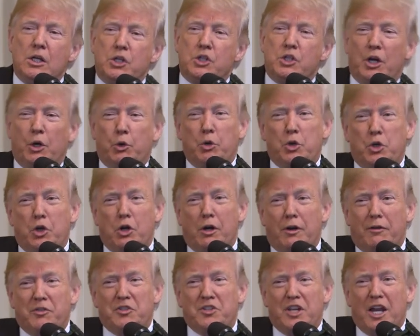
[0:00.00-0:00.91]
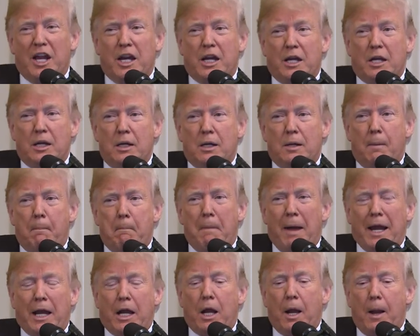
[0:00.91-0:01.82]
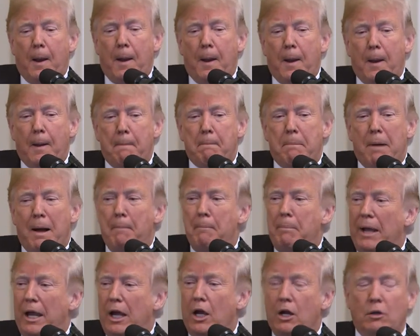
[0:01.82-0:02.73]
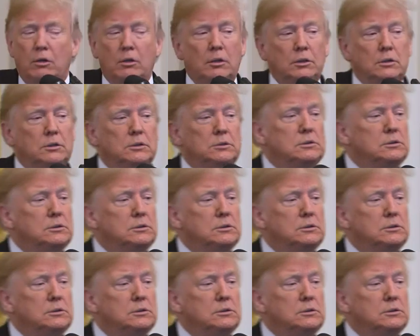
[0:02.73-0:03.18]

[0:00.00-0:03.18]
Secretary of State Mike Pompeo.